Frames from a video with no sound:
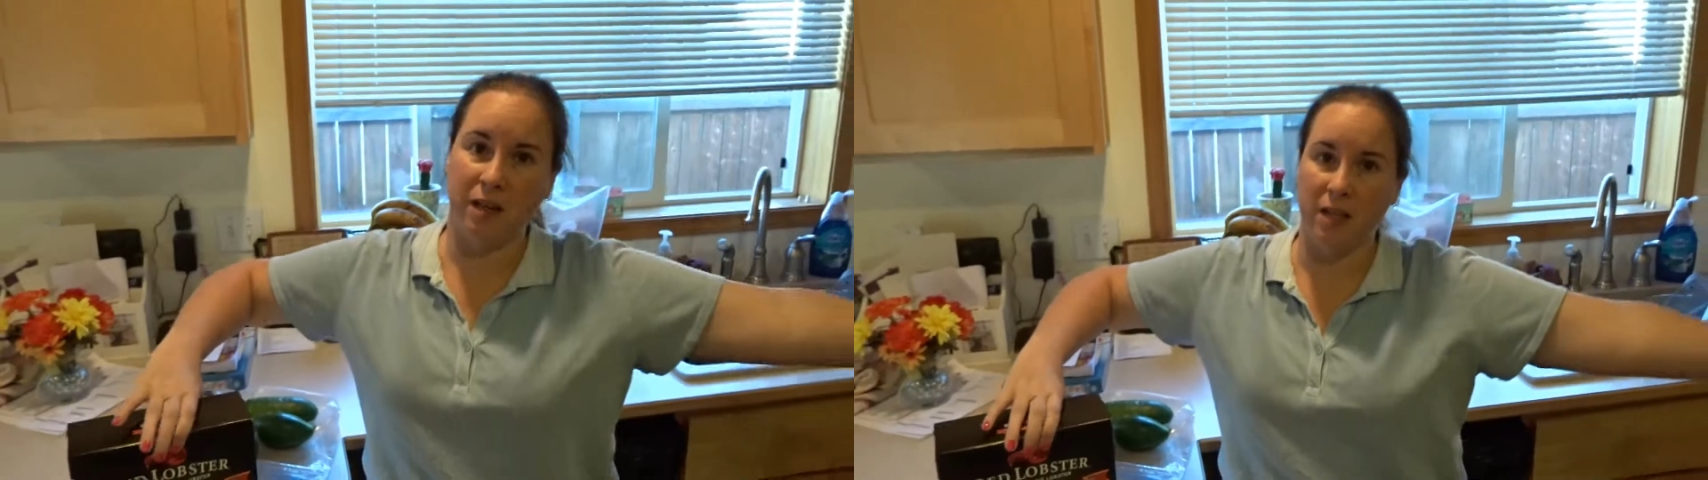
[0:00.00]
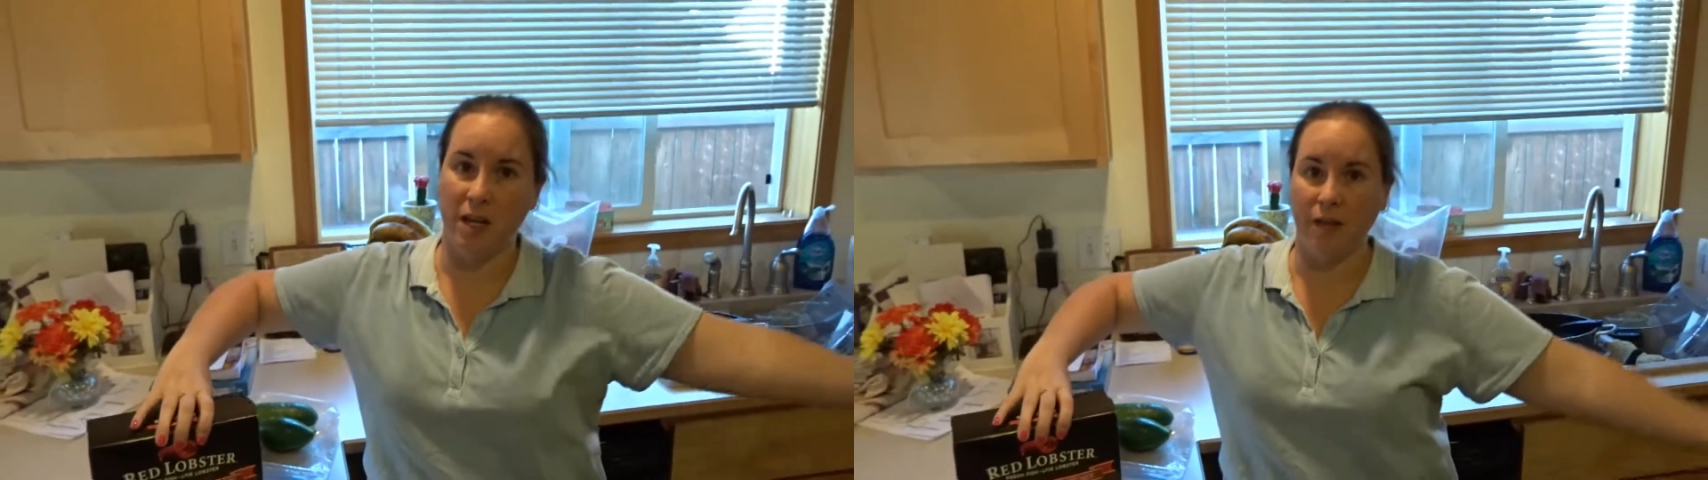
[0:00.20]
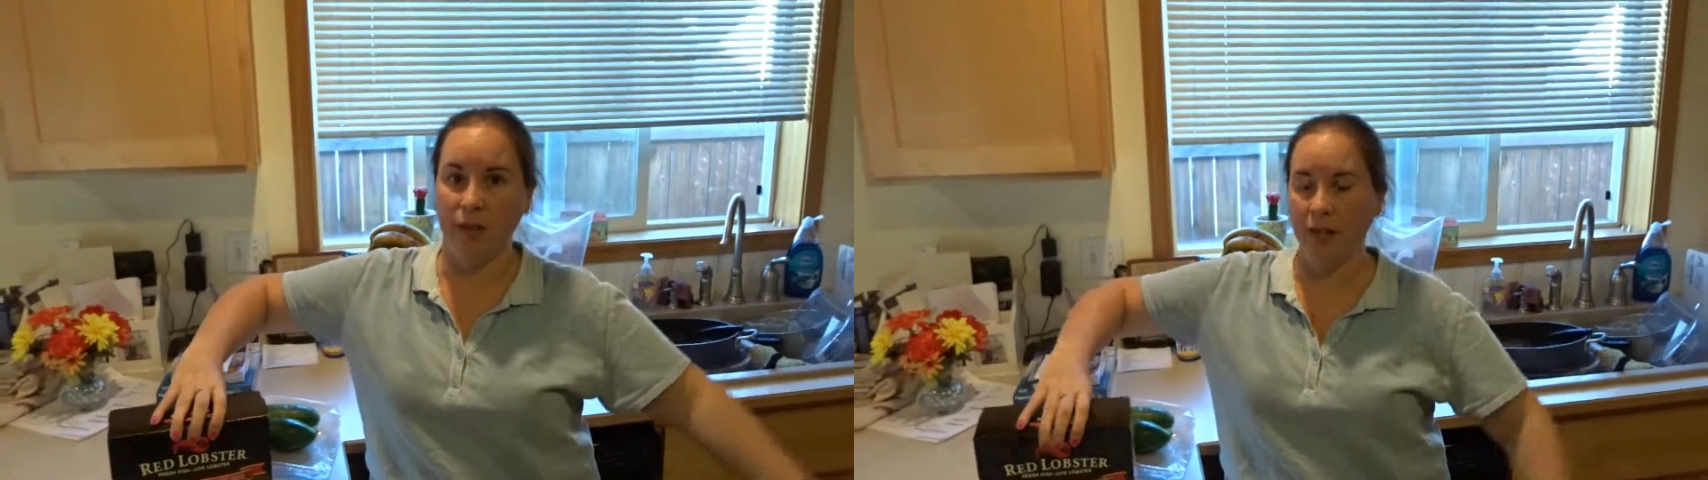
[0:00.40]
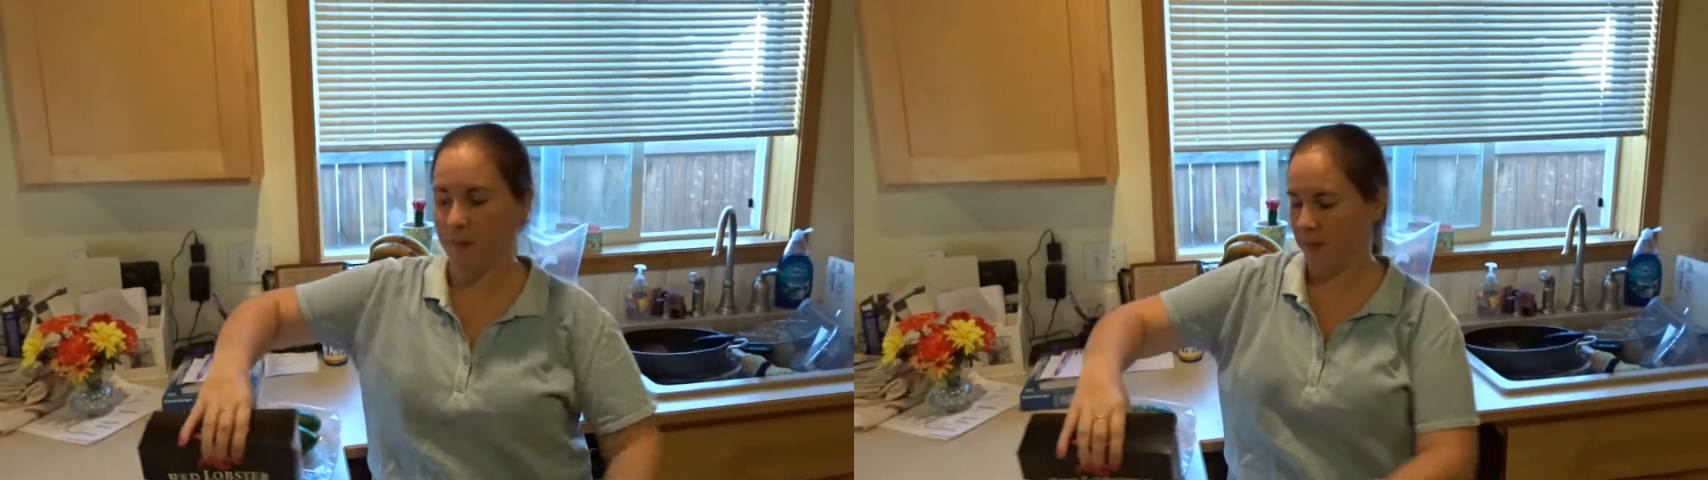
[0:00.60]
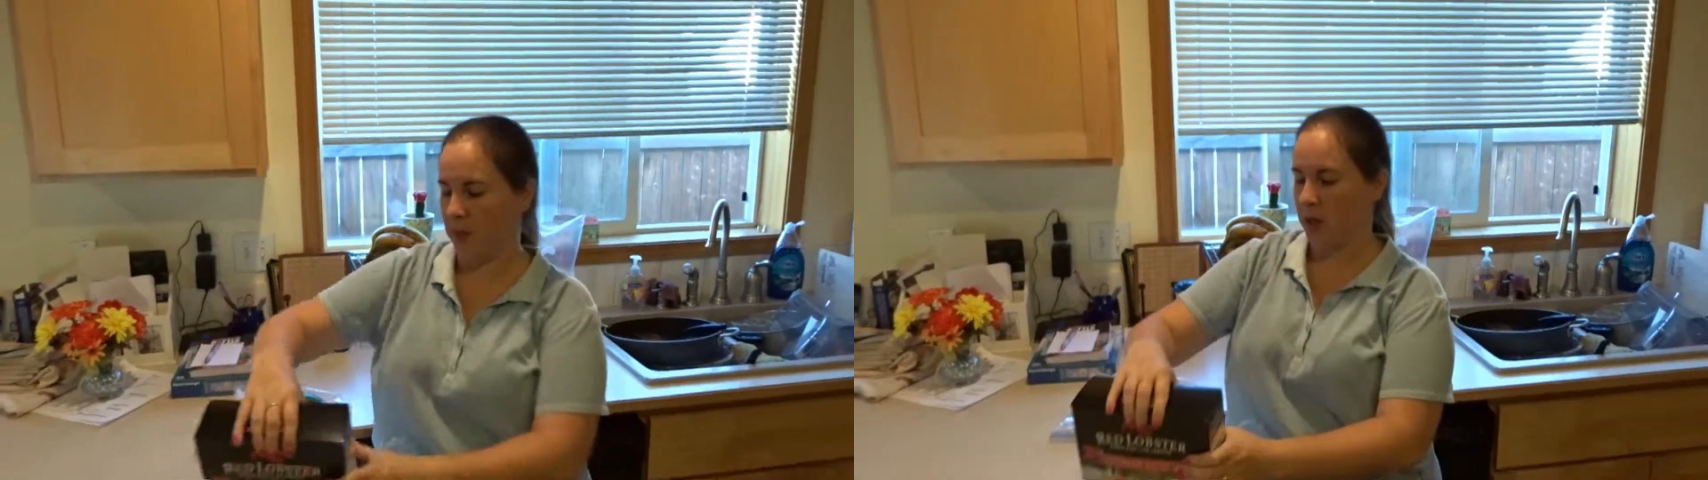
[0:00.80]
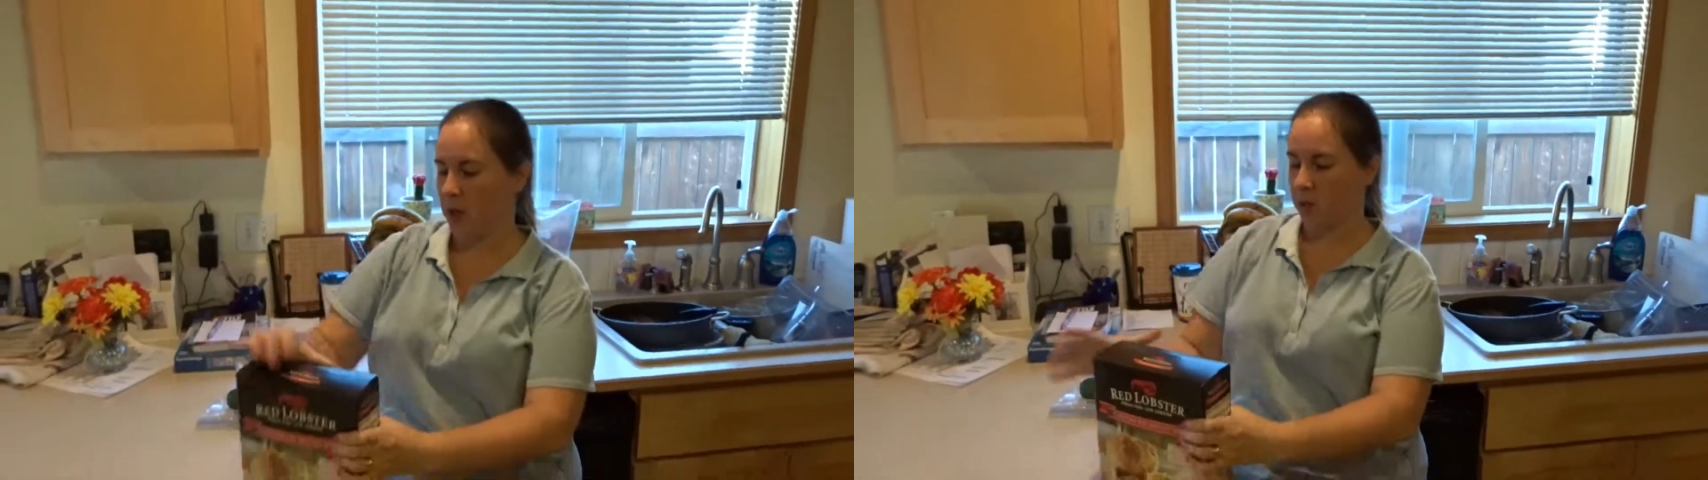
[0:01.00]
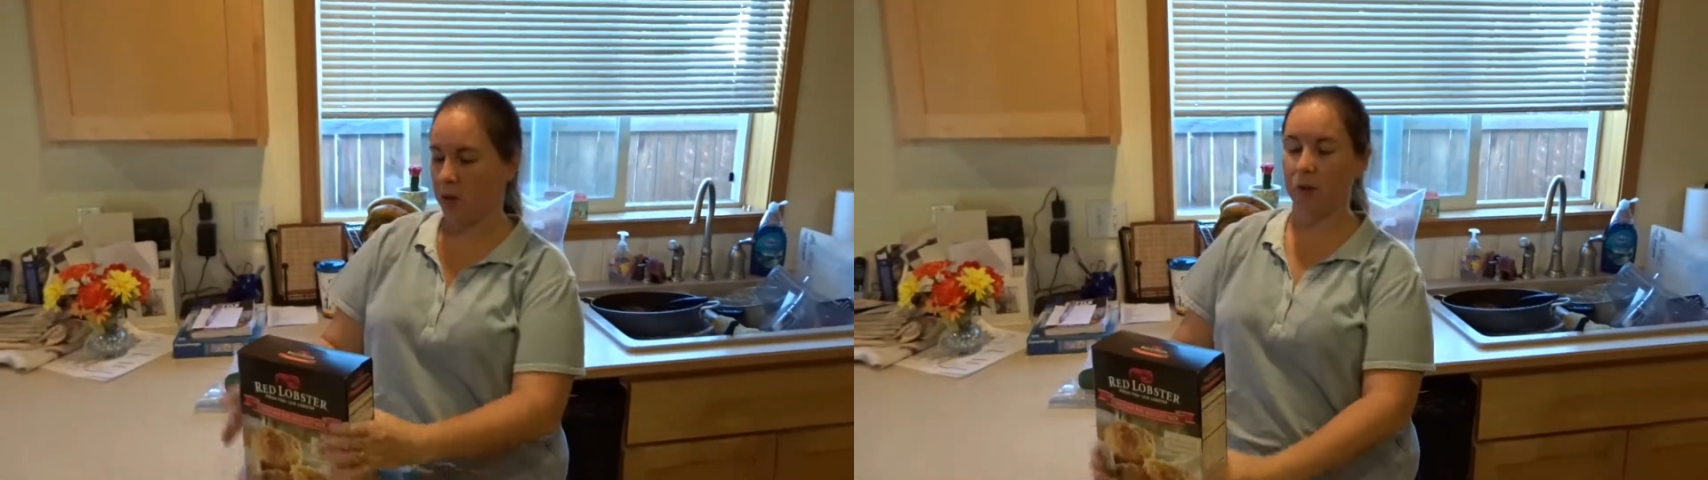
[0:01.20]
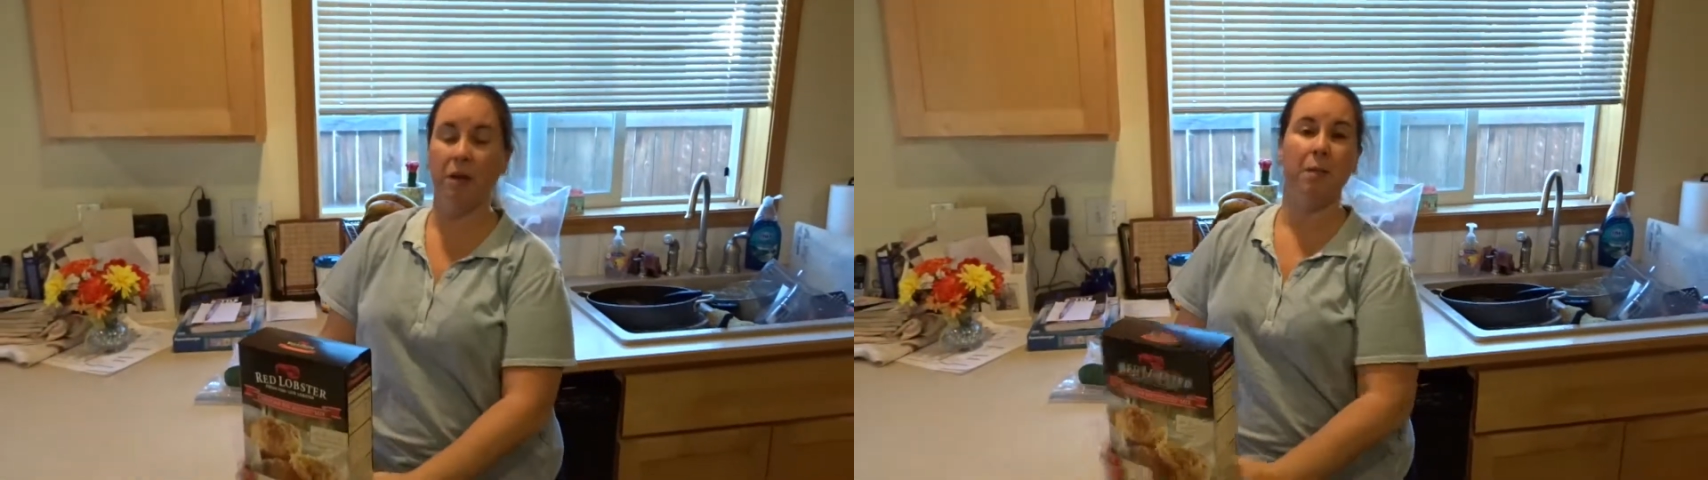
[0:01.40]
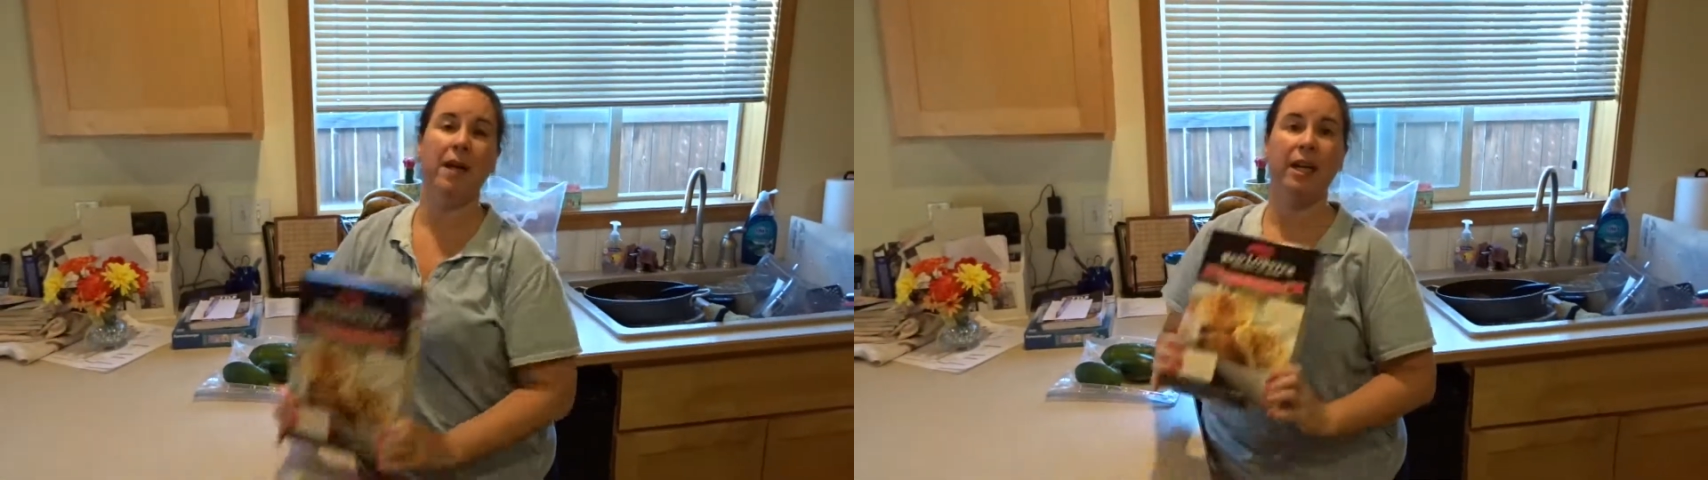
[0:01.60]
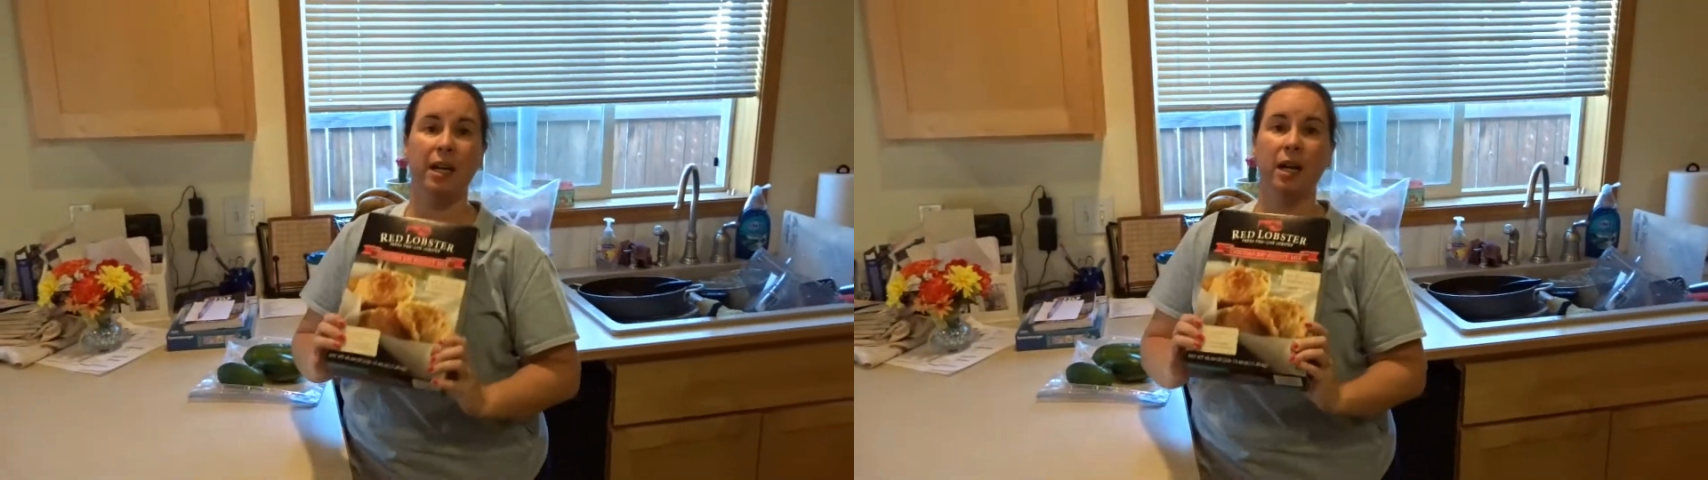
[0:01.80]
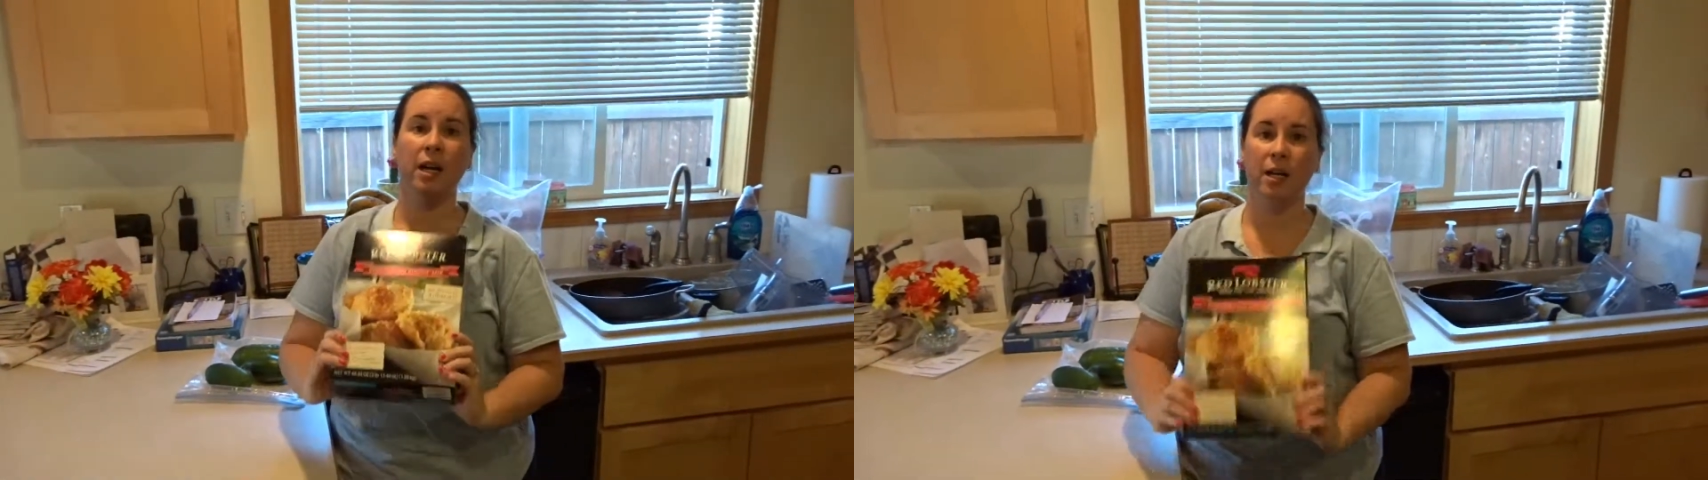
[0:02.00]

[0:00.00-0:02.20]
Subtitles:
out of the oven, we're going to make